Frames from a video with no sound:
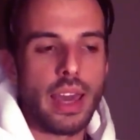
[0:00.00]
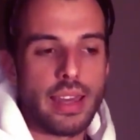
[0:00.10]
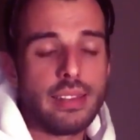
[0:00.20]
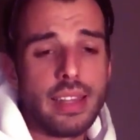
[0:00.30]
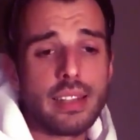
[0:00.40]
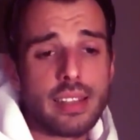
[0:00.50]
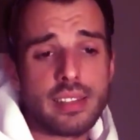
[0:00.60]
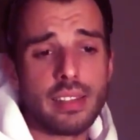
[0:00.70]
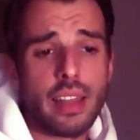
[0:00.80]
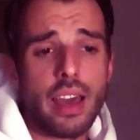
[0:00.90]
and then
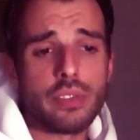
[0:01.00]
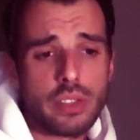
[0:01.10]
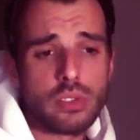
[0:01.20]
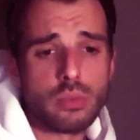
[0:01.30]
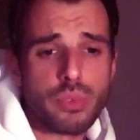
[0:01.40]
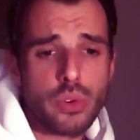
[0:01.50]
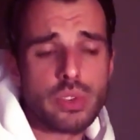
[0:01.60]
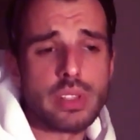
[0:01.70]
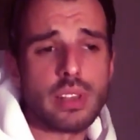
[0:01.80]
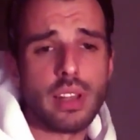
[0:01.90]
still having to
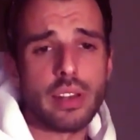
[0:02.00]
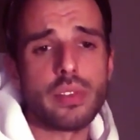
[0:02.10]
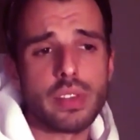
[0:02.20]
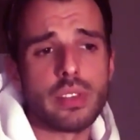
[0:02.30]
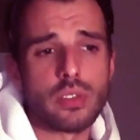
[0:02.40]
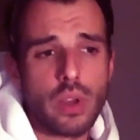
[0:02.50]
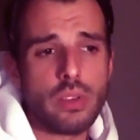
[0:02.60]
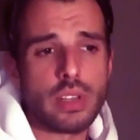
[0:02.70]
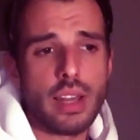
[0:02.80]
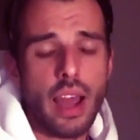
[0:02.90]
process a lot of things around that,